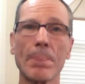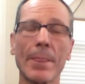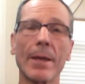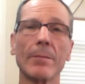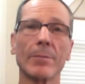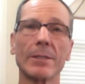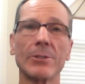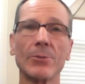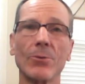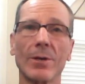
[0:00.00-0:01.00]
But I do
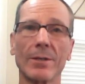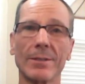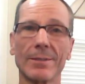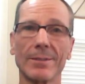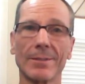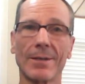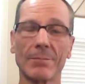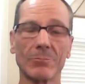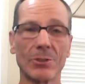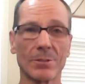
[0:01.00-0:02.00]
want to,
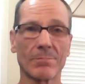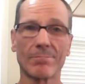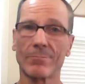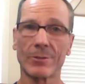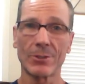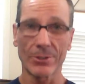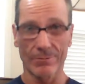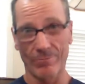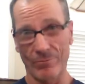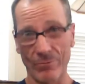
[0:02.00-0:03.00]
just to
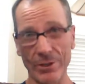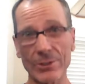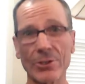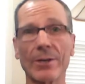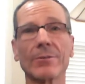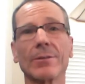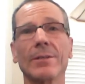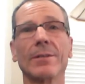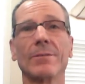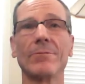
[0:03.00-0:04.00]
finish out the
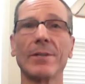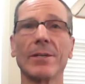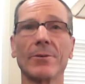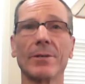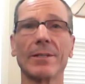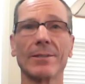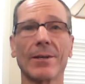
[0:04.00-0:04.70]
video here,